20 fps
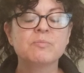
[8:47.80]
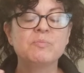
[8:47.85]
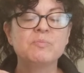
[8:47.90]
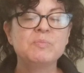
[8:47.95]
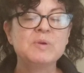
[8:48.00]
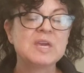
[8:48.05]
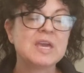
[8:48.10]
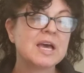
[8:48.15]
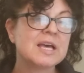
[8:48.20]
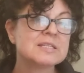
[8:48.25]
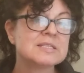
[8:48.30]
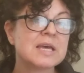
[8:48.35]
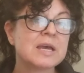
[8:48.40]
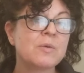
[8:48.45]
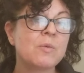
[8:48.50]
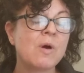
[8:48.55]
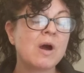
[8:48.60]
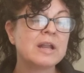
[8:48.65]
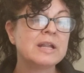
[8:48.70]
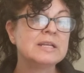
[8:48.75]
because I
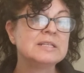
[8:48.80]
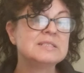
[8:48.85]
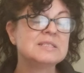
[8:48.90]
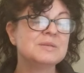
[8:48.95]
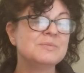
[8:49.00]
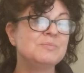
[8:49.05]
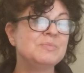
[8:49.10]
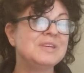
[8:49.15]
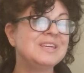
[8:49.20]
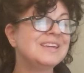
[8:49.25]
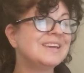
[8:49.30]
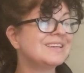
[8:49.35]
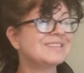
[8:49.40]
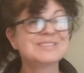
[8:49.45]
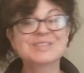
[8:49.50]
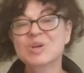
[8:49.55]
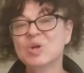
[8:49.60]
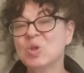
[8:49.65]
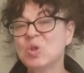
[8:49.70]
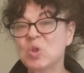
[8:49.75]
want it to be
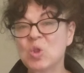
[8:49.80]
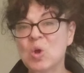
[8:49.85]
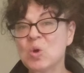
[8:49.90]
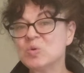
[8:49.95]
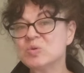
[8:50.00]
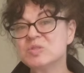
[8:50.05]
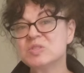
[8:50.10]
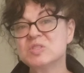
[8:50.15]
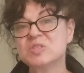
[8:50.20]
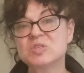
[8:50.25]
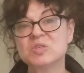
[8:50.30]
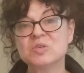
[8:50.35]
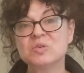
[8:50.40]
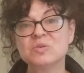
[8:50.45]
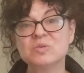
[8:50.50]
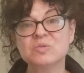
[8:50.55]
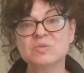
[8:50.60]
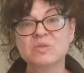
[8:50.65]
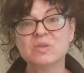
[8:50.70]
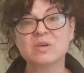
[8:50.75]
as close
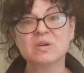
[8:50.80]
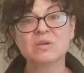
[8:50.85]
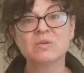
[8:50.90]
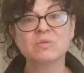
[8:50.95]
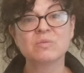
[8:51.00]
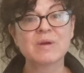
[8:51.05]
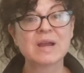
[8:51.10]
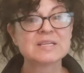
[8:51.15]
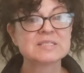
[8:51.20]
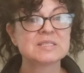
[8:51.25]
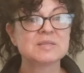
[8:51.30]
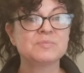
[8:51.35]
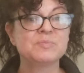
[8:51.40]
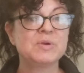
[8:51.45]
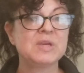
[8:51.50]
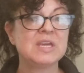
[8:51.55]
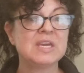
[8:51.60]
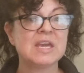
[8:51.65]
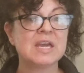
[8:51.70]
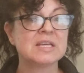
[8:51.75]
to the
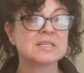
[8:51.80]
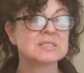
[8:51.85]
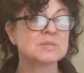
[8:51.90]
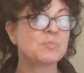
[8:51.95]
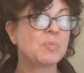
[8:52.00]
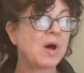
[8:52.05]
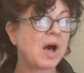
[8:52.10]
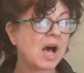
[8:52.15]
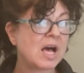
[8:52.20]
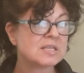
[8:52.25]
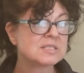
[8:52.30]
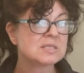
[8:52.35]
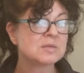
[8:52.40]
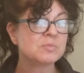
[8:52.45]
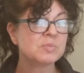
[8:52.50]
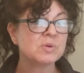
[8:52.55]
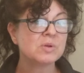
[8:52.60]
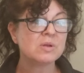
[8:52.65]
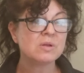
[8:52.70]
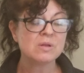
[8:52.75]
recipe as
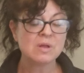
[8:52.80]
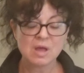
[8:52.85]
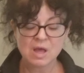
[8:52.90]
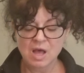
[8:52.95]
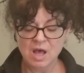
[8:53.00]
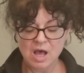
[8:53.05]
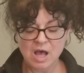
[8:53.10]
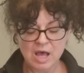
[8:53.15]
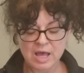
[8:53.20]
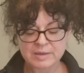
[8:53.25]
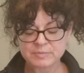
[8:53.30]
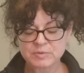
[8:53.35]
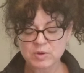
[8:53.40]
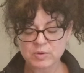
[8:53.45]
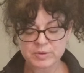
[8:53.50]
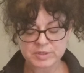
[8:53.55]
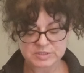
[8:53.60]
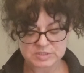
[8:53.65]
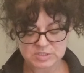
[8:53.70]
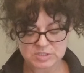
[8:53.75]
possible, I'm
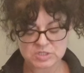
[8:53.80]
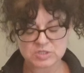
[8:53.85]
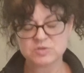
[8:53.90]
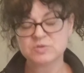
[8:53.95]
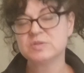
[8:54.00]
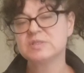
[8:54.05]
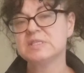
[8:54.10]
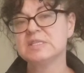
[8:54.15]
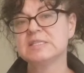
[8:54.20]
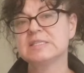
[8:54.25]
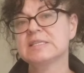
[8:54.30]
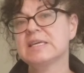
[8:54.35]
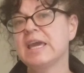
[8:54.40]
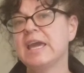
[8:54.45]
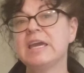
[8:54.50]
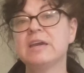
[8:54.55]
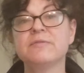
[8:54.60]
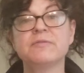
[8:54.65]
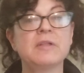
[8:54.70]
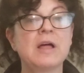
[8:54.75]
going to use this
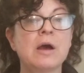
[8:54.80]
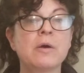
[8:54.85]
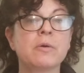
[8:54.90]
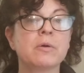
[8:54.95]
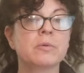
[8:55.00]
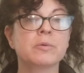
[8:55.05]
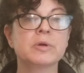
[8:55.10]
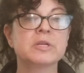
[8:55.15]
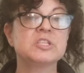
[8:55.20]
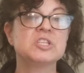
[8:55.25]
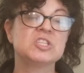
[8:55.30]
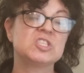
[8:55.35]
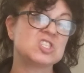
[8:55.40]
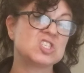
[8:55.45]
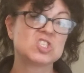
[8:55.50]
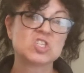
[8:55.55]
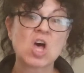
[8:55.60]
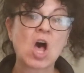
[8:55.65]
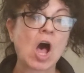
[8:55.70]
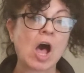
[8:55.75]
cake flour, which
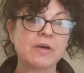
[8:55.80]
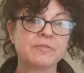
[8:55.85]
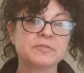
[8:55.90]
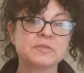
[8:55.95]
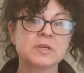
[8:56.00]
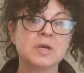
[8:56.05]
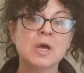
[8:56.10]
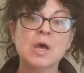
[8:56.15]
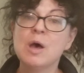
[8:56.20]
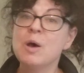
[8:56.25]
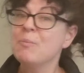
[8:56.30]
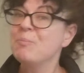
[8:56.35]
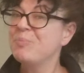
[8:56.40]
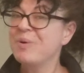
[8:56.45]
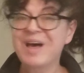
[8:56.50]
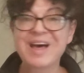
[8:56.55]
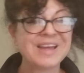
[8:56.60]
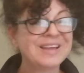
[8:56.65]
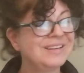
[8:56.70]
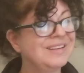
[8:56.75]
is soft.
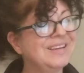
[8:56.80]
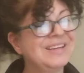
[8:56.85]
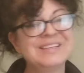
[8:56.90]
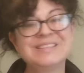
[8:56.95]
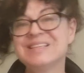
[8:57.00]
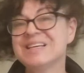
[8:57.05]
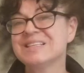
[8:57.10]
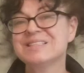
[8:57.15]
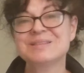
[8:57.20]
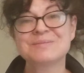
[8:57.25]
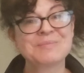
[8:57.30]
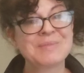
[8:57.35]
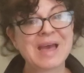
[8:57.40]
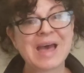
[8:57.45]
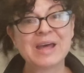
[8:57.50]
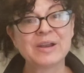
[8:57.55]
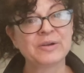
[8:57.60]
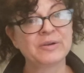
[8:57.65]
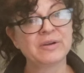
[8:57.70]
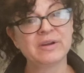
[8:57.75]
But it doesn't
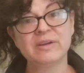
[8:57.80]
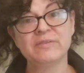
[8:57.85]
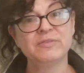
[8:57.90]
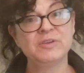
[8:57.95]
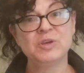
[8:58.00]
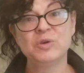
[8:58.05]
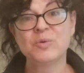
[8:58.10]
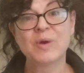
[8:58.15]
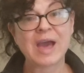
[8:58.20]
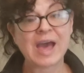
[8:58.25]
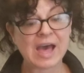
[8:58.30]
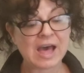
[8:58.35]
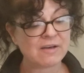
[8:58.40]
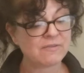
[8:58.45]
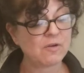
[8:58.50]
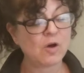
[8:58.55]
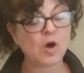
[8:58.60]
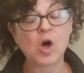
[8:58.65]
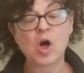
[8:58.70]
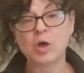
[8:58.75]
matter if you
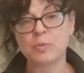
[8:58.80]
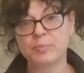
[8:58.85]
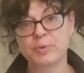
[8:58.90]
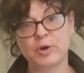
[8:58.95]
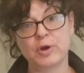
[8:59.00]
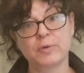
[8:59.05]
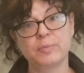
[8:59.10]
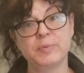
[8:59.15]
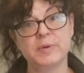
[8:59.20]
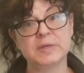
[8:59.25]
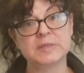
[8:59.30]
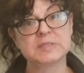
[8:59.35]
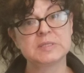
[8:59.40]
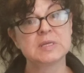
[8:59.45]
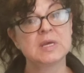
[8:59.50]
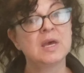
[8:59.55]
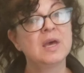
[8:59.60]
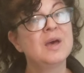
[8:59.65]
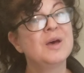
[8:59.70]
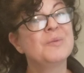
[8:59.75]
have all
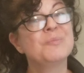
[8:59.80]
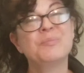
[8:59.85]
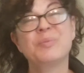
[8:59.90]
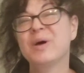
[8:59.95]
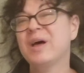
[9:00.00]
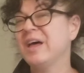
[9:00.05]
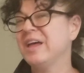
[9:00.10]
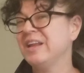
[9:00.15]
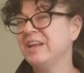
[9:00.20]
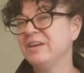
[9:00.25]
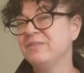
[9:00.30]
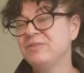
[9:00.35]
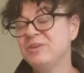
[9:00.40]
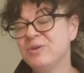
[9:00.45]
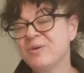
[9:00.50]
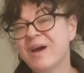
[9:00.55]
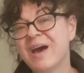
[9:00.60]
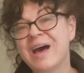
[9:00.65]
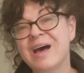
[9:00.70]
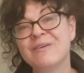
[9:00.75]
purpose. But if
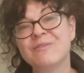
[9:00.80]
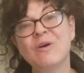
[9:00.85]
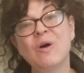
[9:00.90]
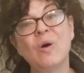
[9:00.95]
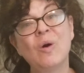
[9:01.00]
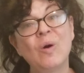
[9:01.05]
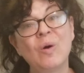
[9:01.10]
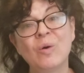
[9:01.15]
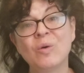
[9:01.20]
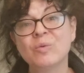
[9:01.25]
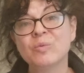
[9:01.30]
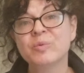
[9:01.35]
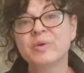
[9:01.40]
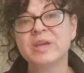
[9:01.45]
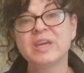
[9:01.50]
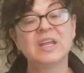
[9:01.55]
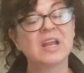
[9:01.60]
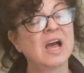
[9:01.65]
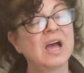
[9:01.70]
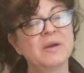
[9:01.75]
you have whole
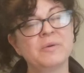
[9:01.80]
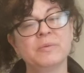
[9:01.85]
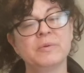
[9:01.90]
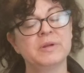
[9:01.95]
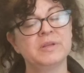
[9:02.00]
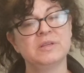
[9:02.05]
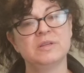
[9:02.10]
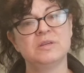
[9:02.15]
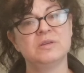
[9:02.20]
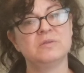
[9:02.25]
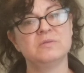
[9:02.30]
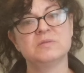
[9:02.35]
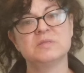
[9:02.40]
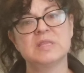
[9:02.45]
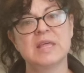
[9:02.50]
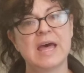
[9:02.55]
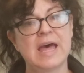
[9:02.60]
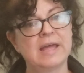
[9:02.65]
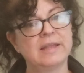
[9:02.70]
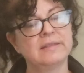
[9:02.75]
wheat, I wouldn't use
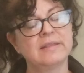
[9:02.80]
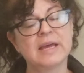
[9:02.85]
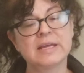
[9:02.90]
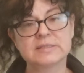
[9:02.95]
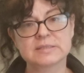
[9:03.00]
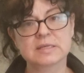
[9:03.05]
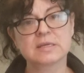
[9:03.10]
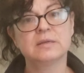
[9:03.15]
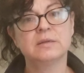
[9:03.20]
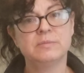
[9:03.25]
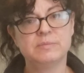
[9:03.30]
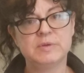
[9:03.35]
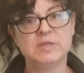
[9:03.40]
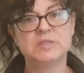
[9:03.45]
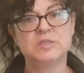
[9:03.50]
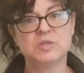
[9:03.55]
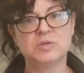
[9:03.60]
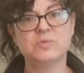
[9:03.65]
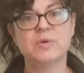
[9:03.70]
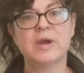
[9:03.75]
that. That's gonna be too